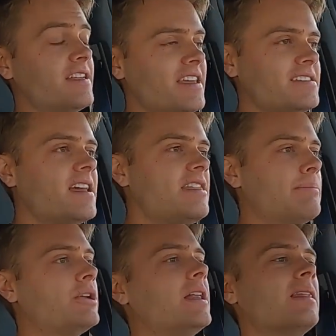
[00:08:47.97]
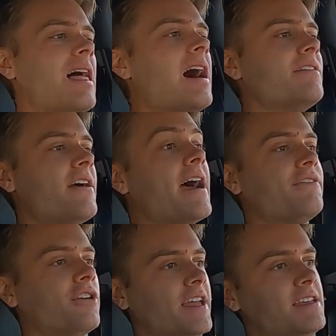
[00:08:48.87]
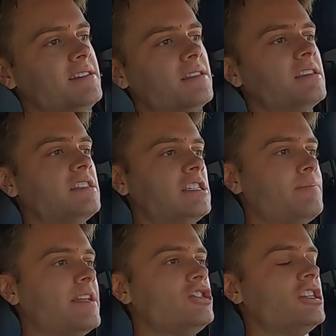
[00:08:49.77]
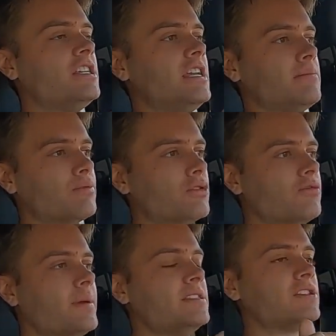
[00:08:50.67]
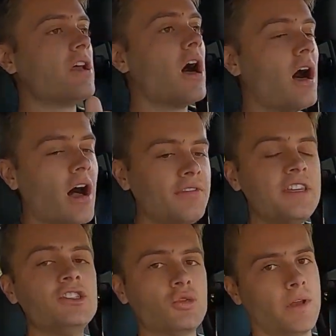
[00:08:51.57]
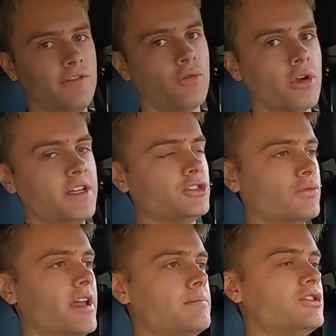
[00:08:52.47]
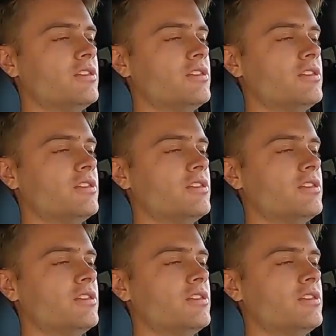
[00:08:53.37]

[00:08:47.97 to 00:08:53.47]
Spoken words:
and they said they put a lot of effort into the suspension improvements on these 24-inch rims.